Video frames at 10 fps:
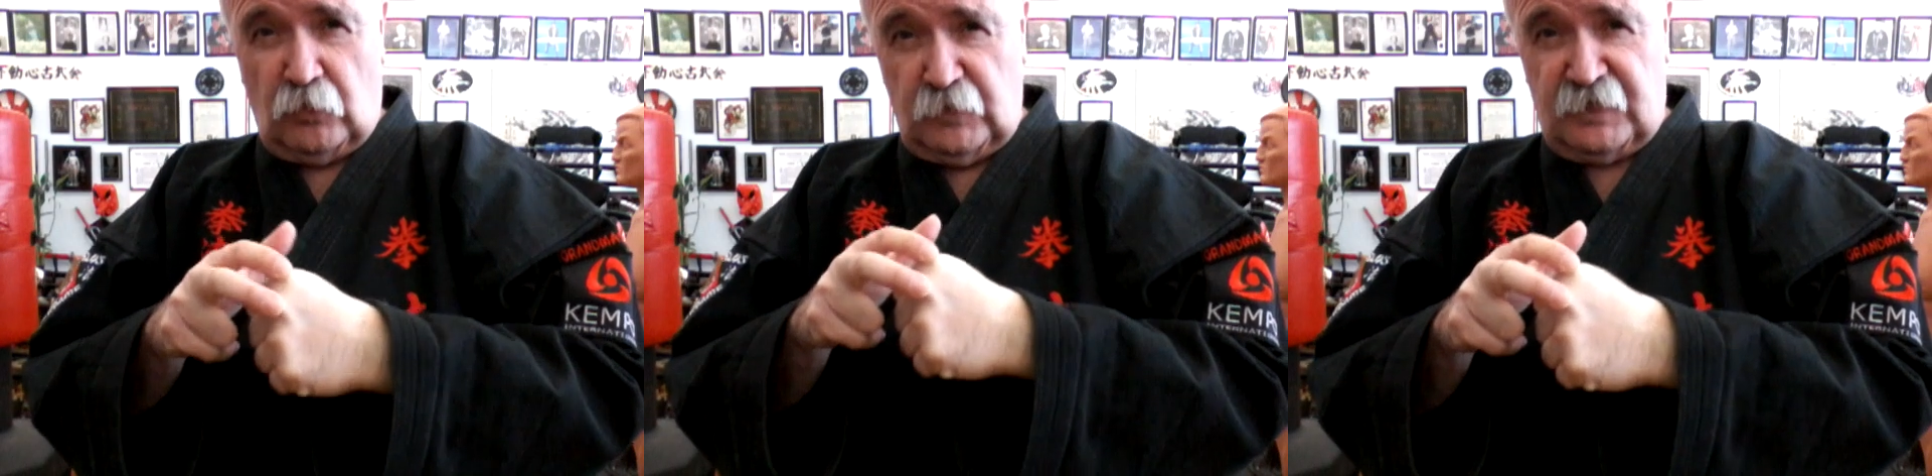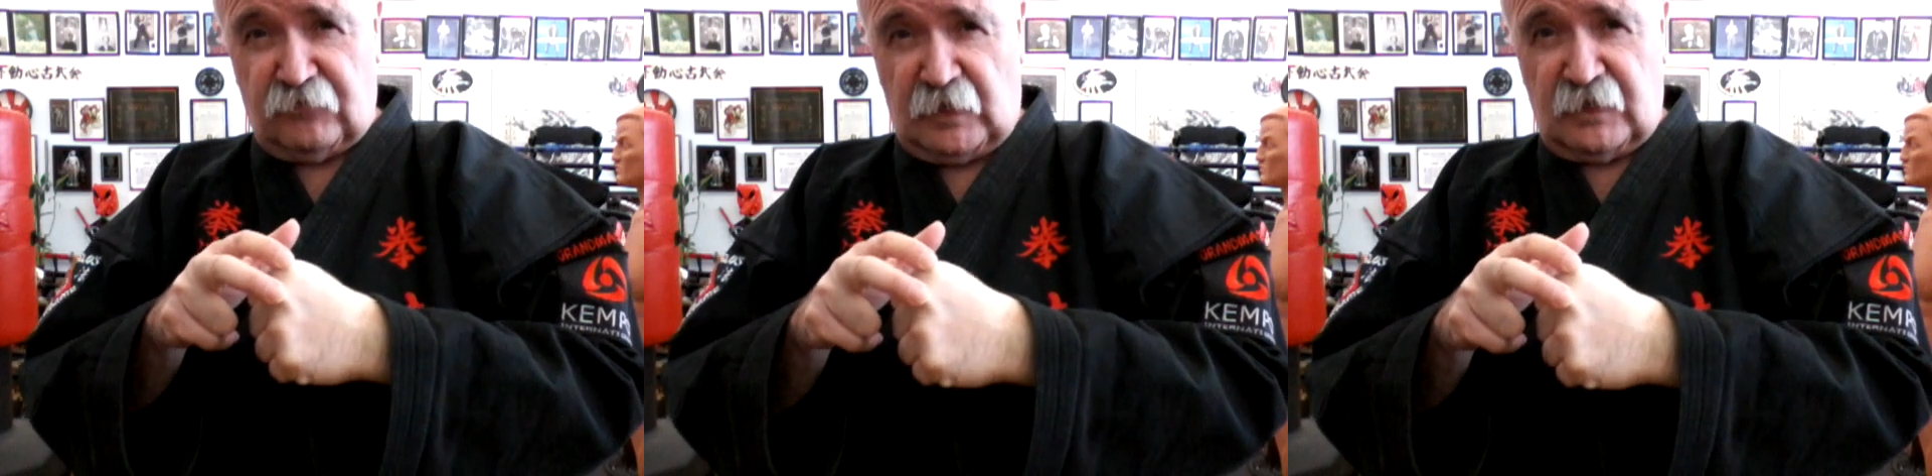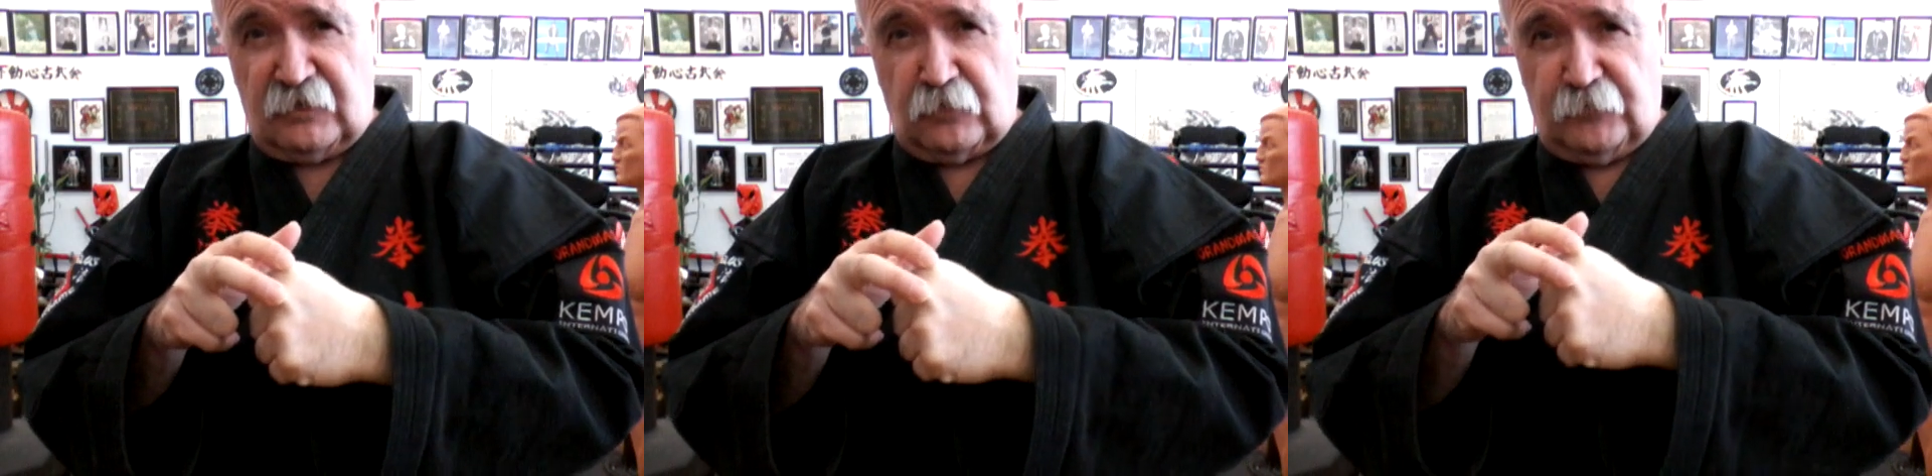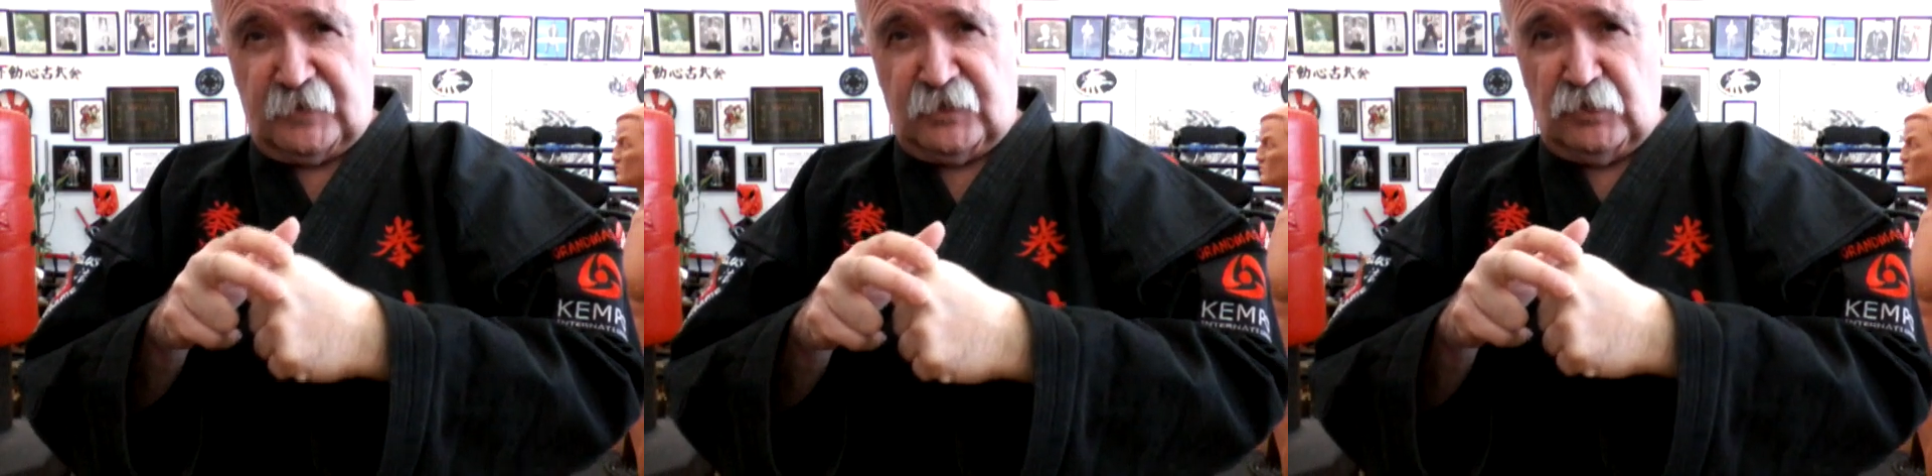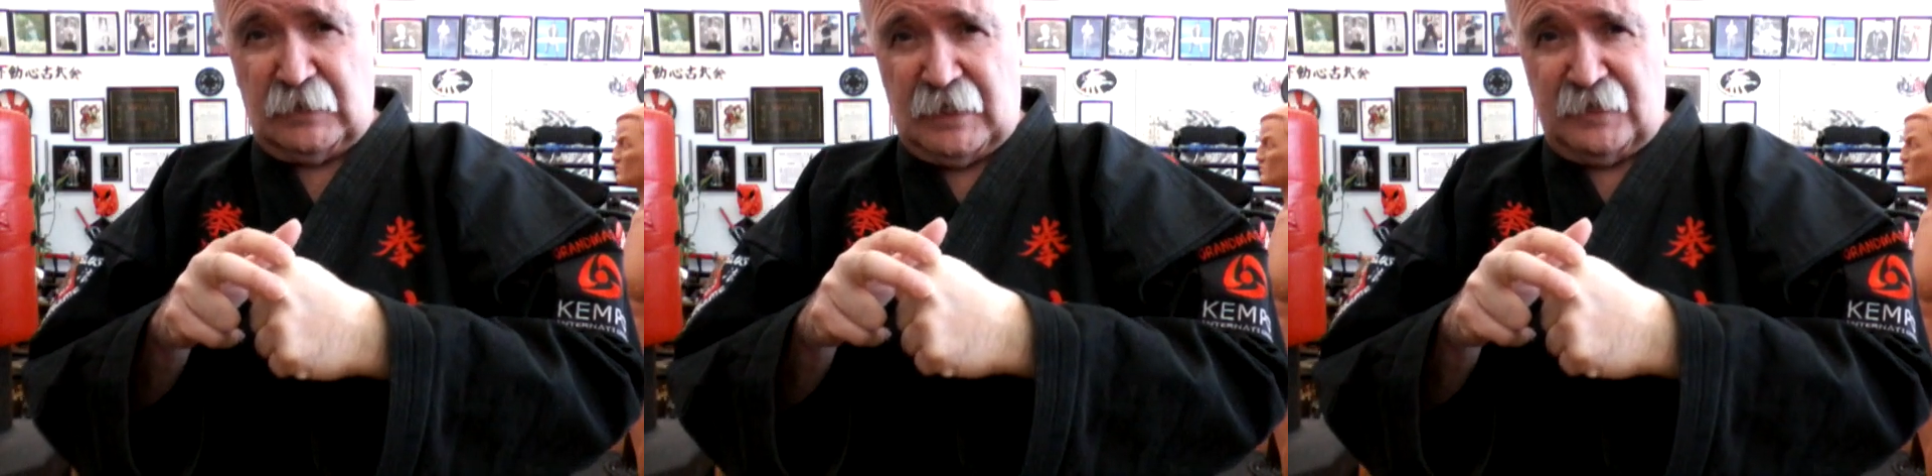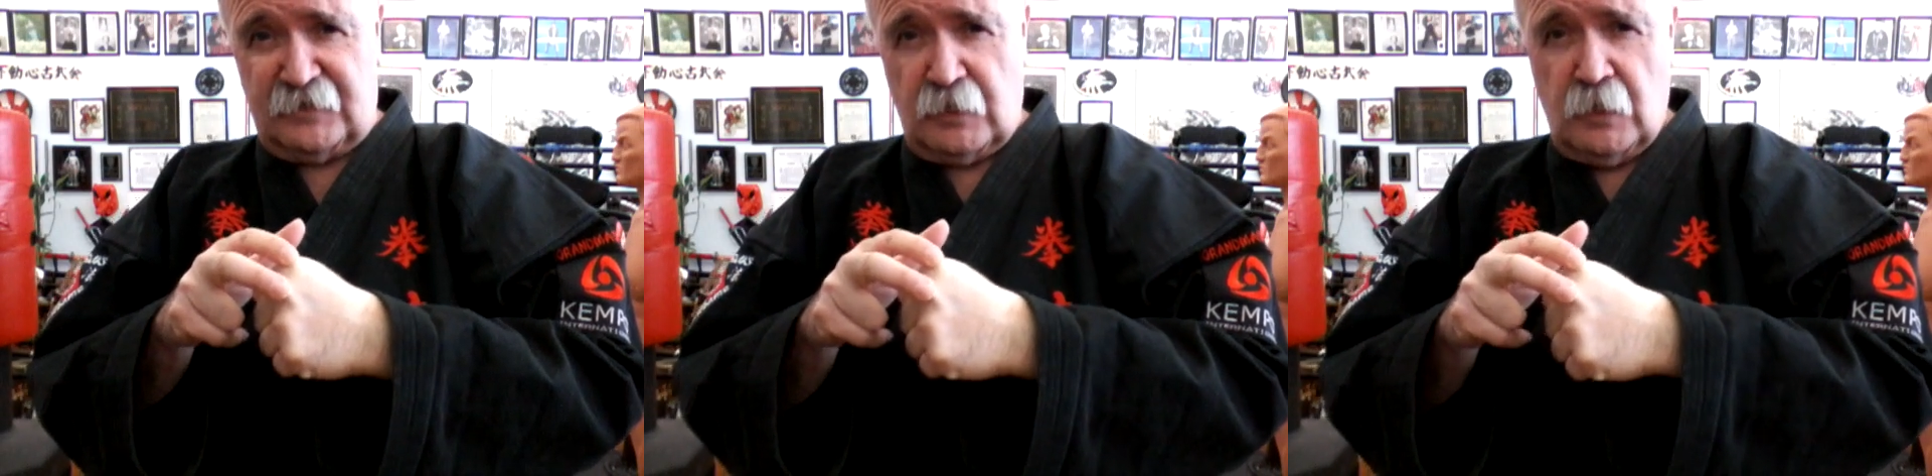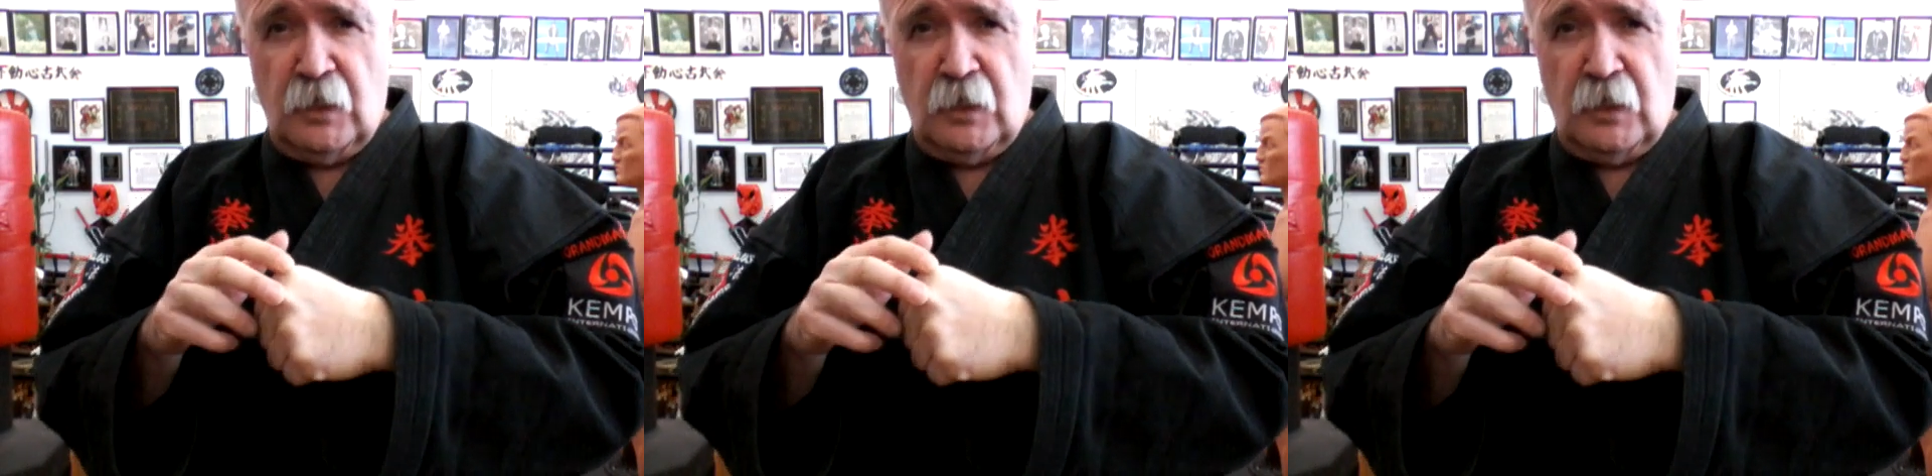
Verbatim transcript: the only striking surface utilized.